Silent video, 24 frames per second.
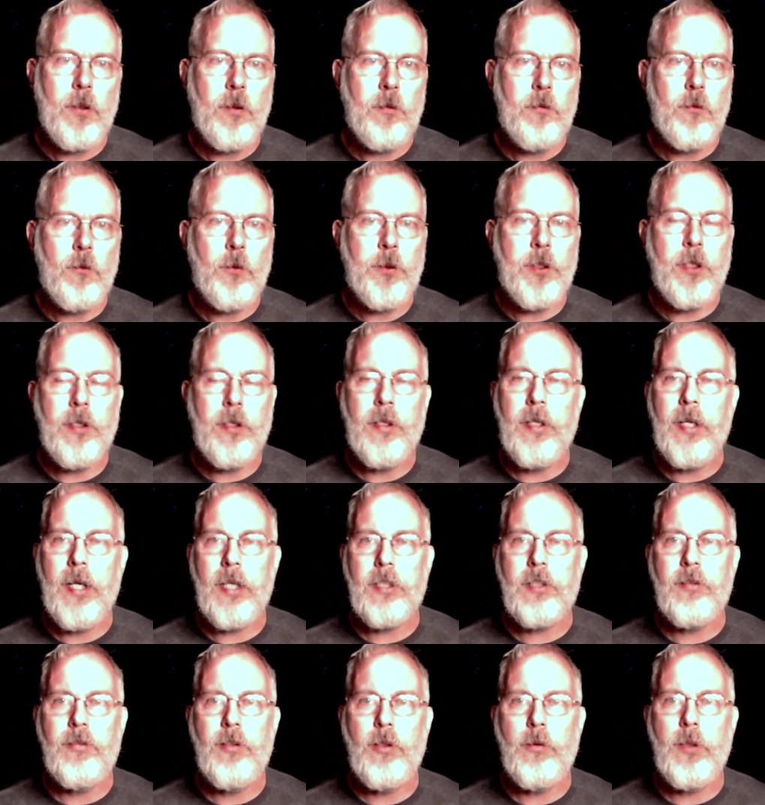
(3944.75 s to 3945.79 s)
within the next
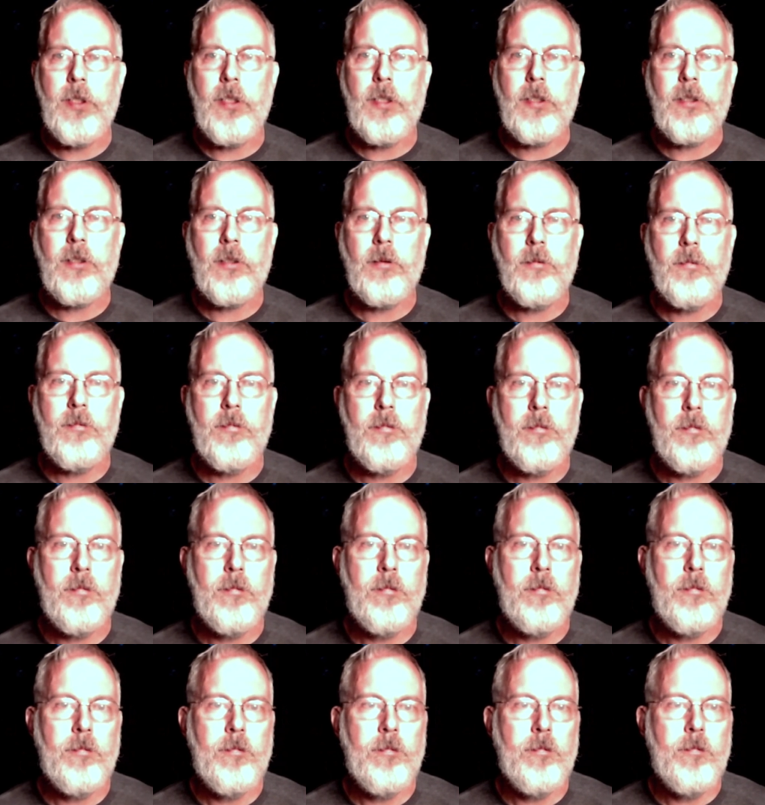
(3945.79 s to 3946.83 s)
few weeks.
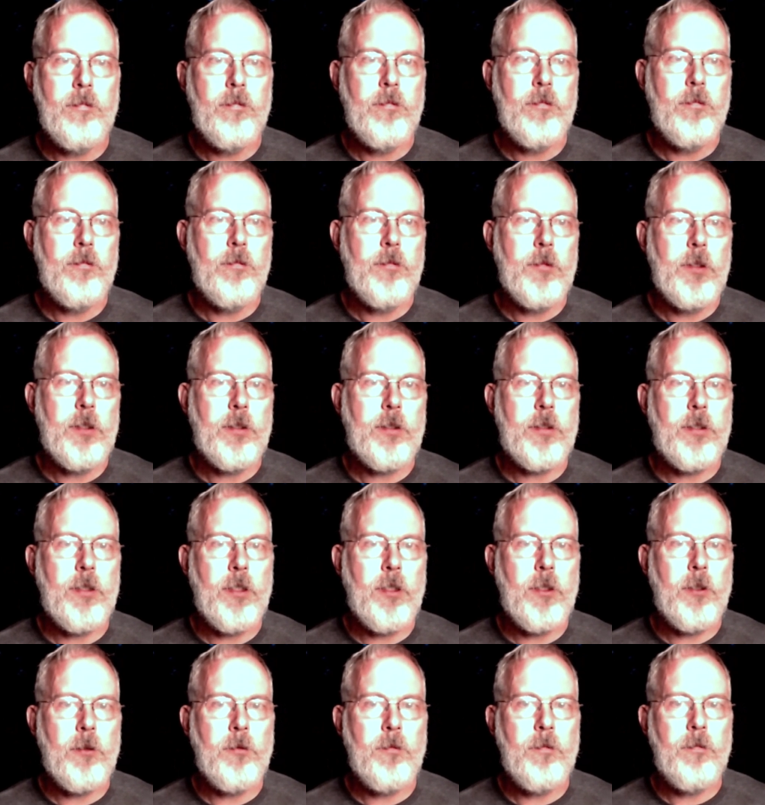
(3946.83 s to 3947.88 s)

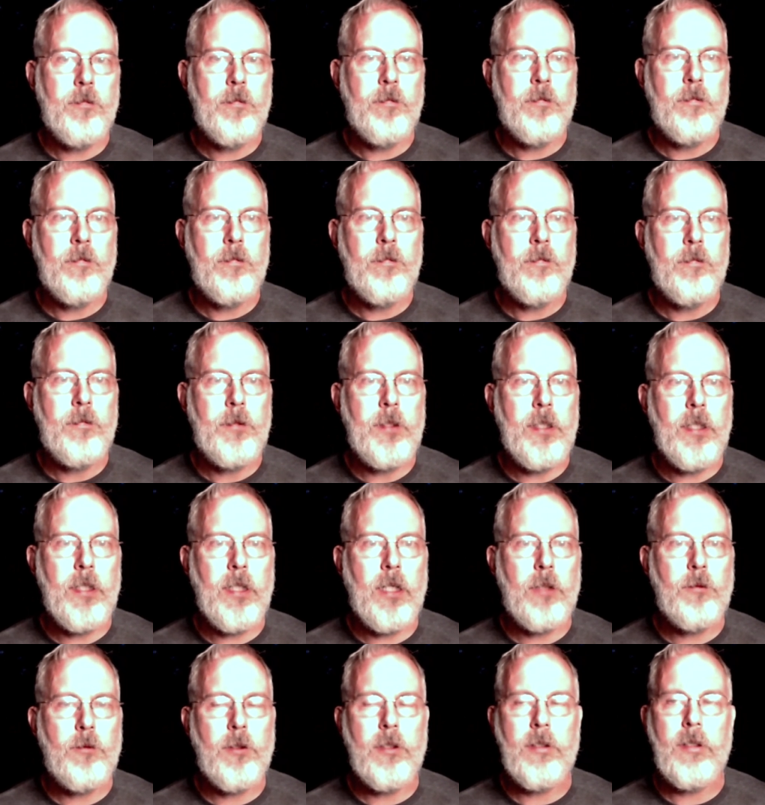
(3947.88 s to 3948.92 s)
So, yeah,
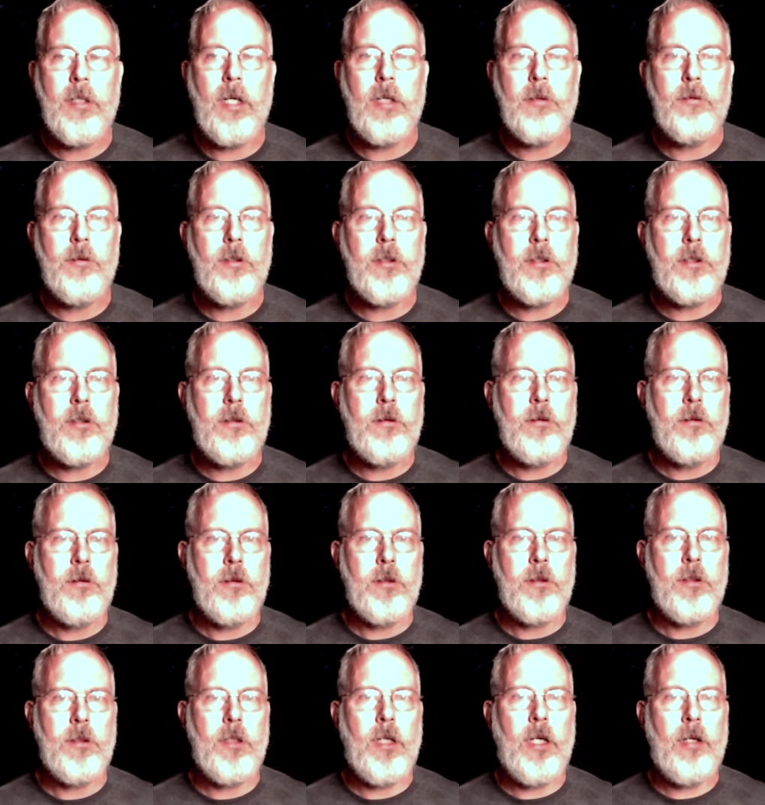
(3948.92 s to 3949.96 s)
I would I would
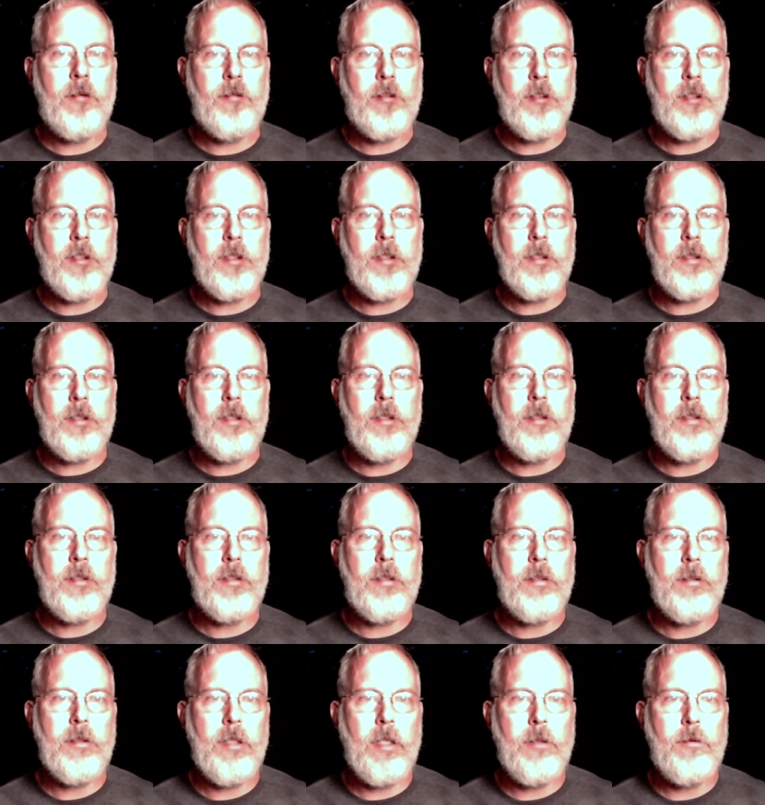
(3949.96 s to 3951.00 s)
ever
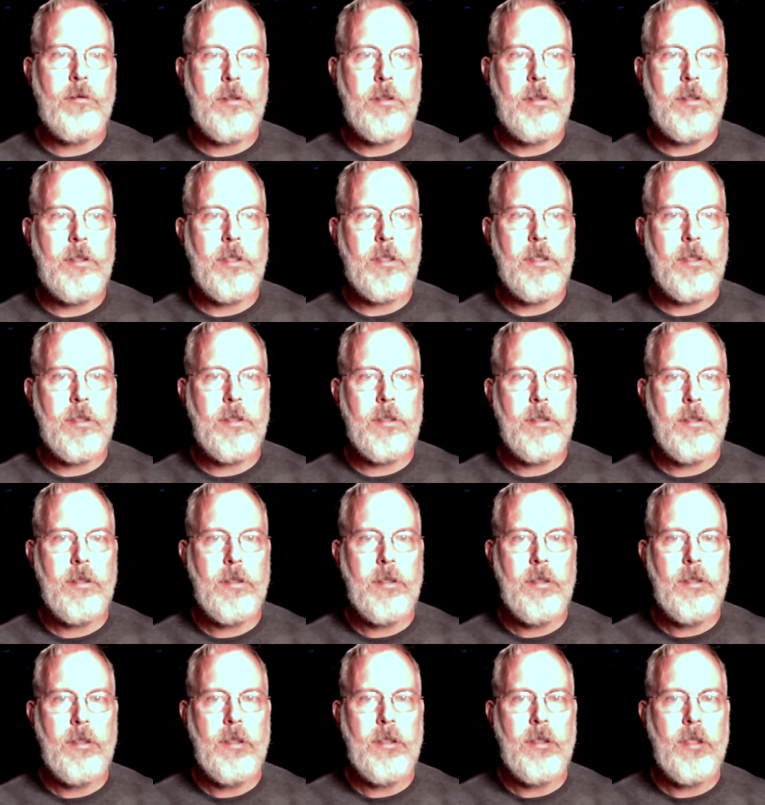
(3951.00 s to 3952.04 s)
cons- I would uh,
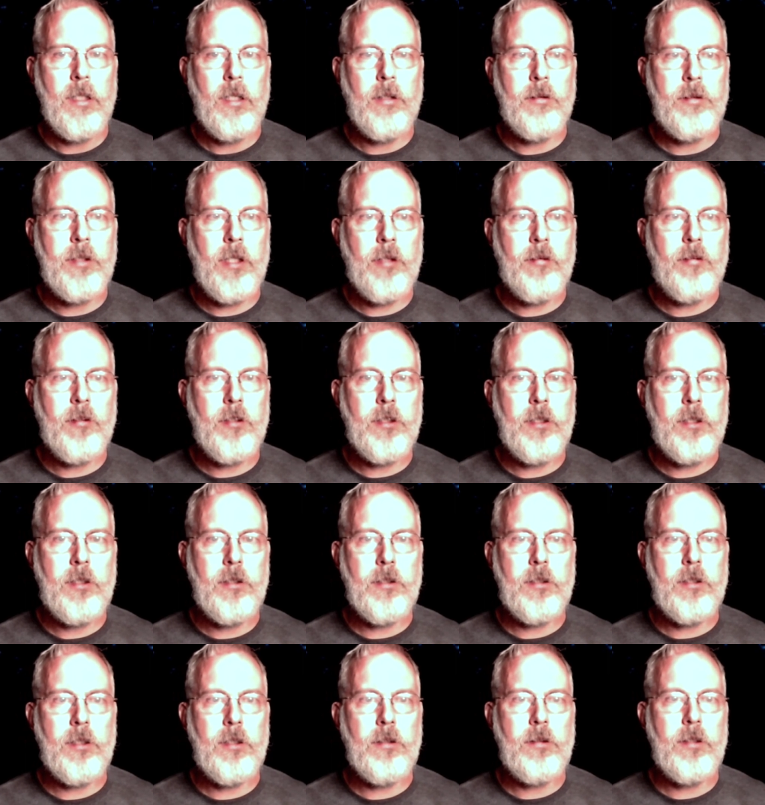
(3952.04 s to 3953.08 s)
I would definitely
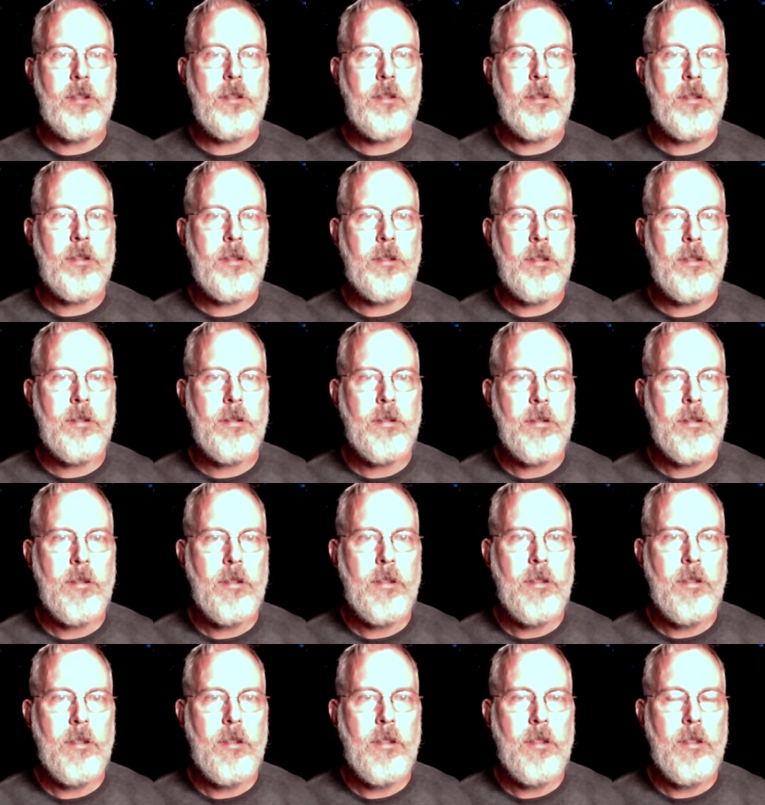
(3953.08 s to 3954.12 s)
consider it. Yeah,
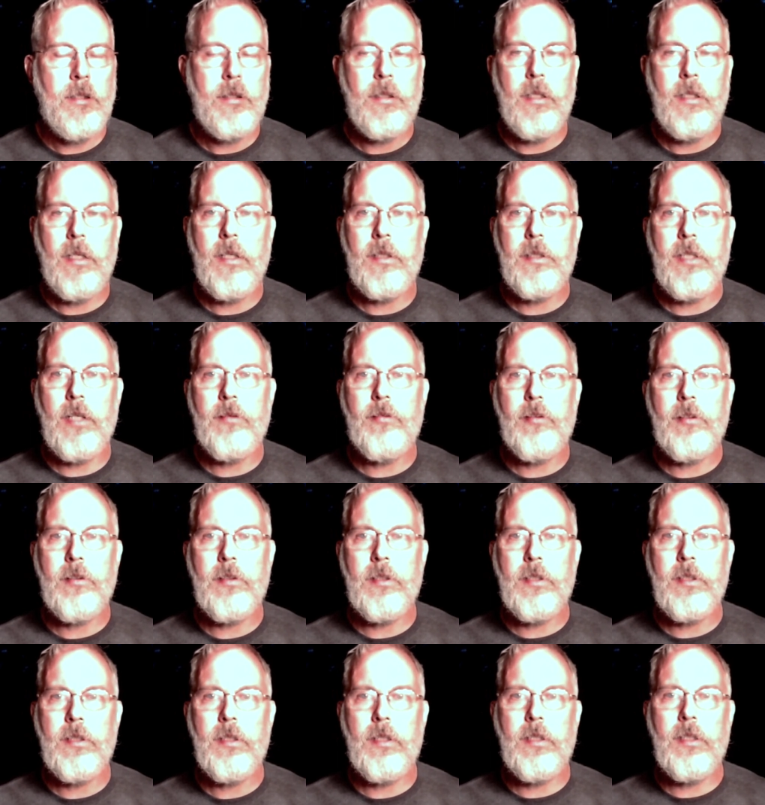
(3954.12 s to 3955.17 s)
yeah,
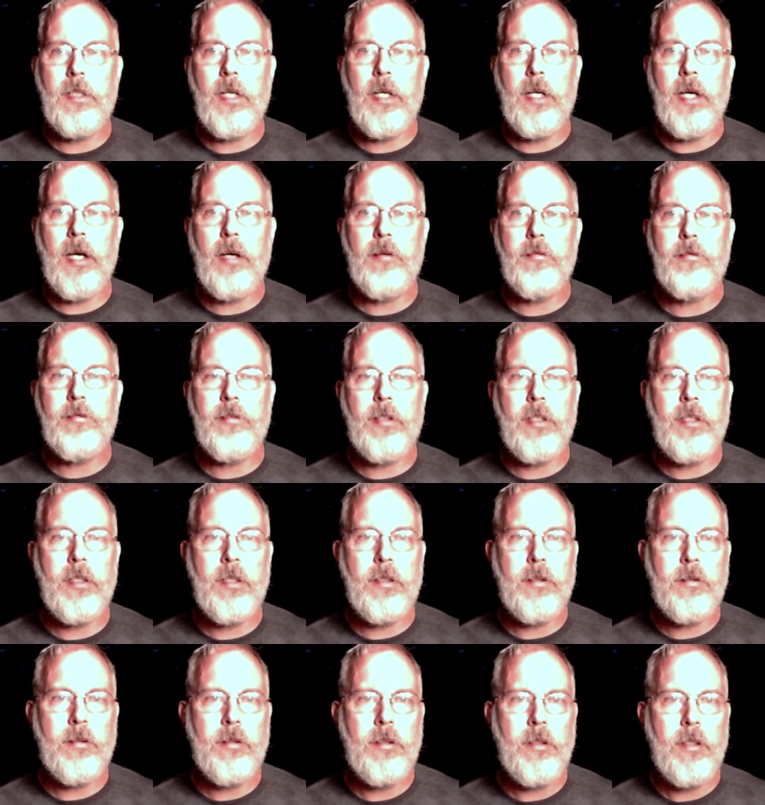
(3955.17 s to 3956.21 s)
definitely. And I have
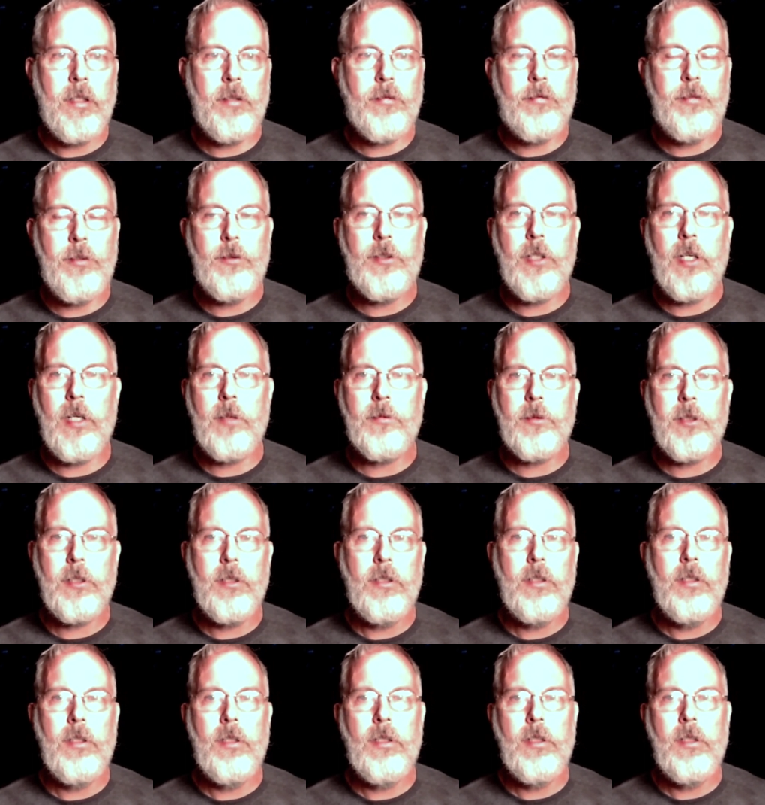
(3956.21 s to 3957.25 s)
uh, a few times
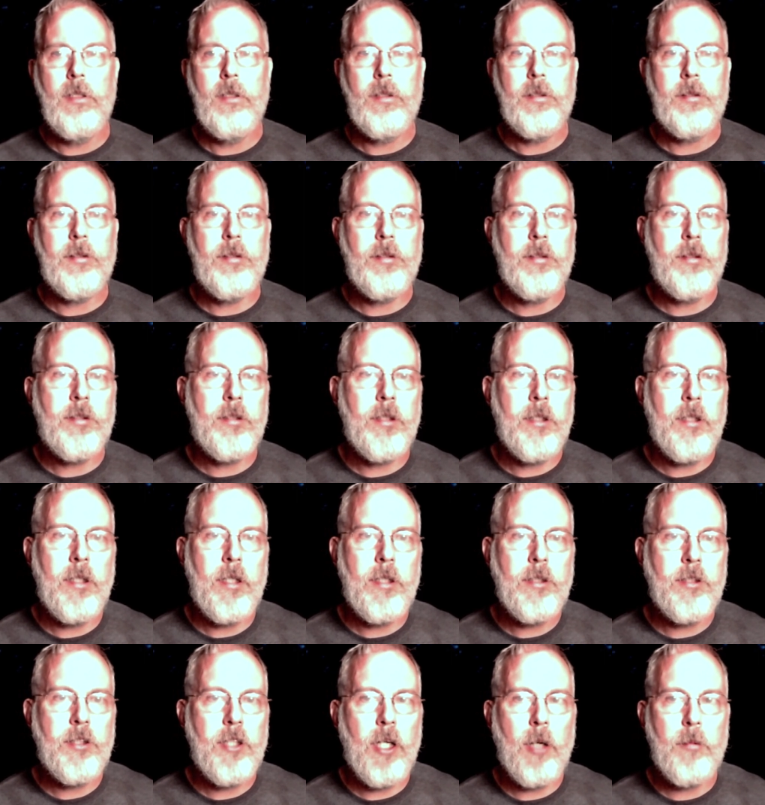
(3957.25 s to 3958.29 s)
since uh,
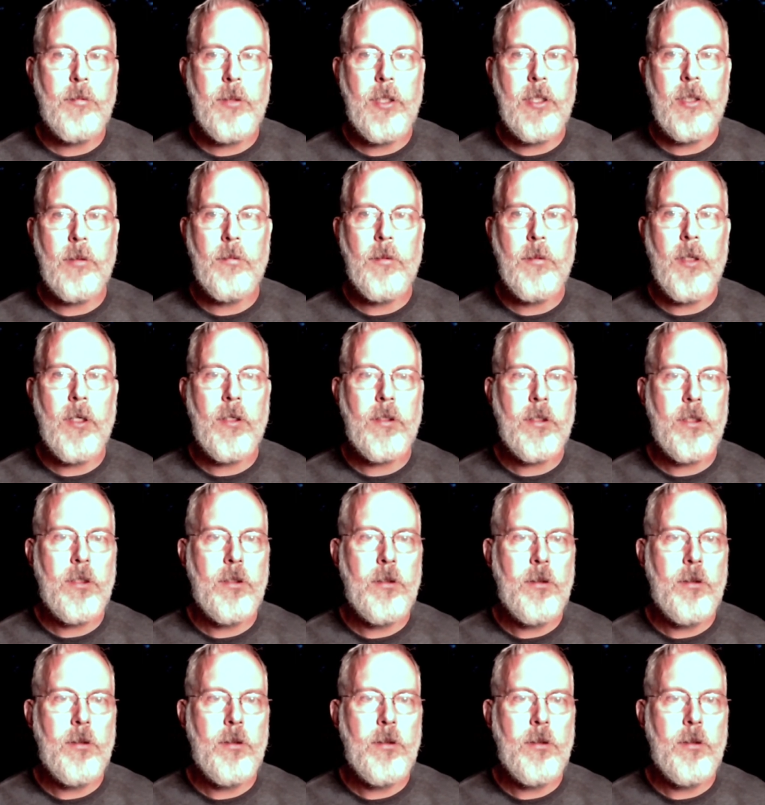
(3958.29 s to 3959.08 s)
I stopped being a monk.